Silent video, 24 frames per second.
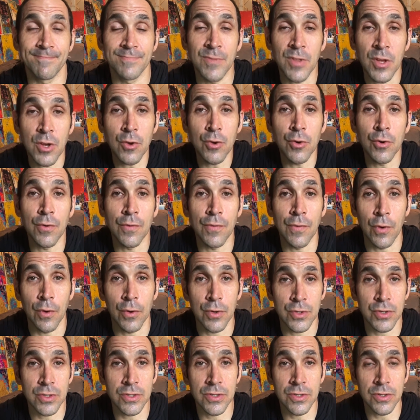the
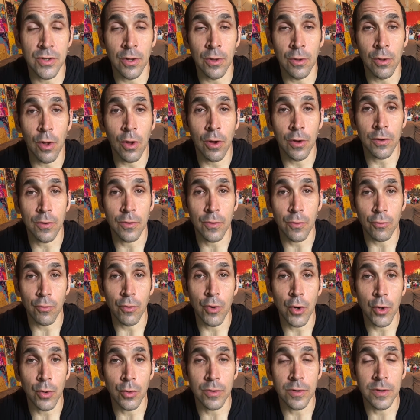universe along the
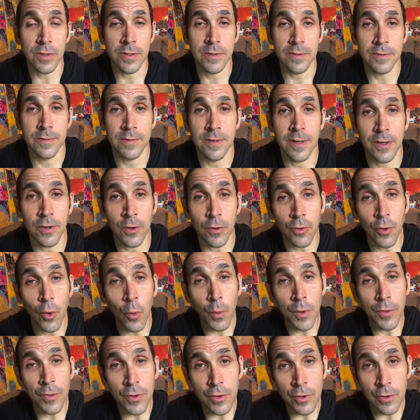road. I don't know
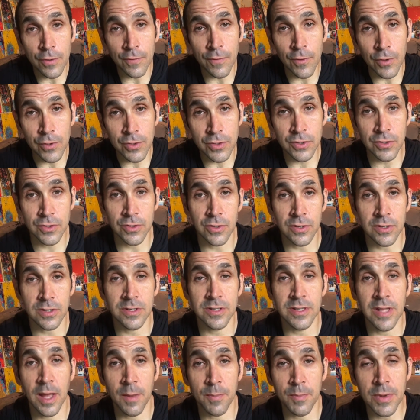when the universe is going to
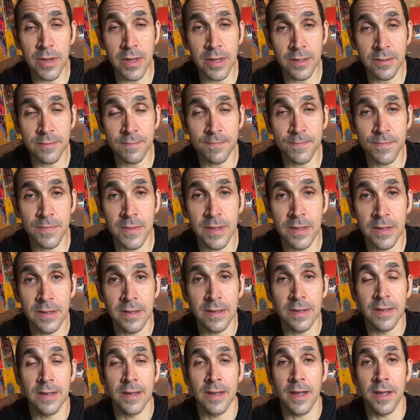step in
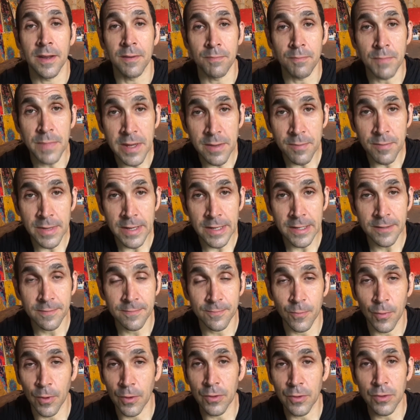and meet me,
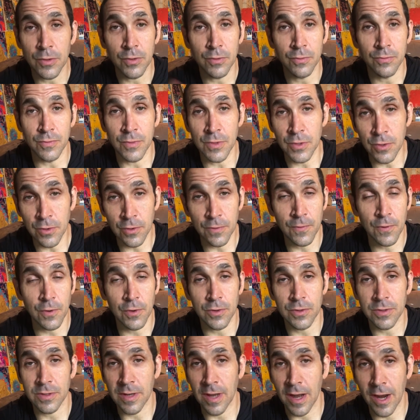whether the
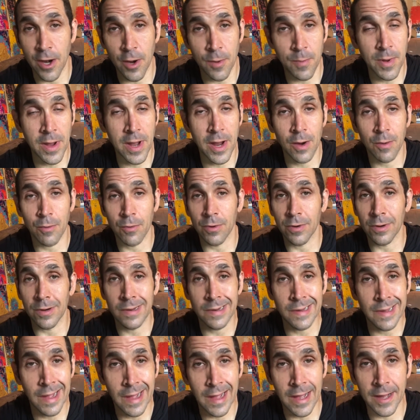universe, higher power,
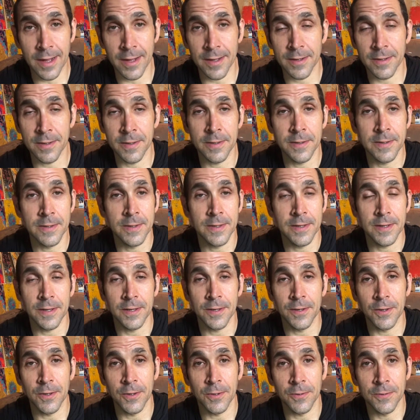God, you
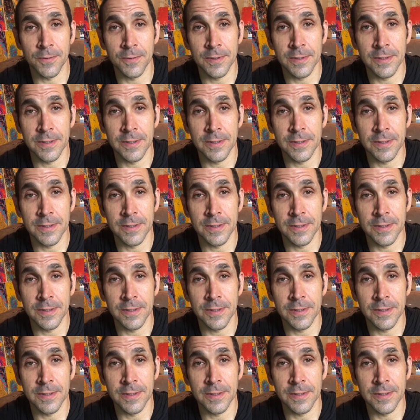know.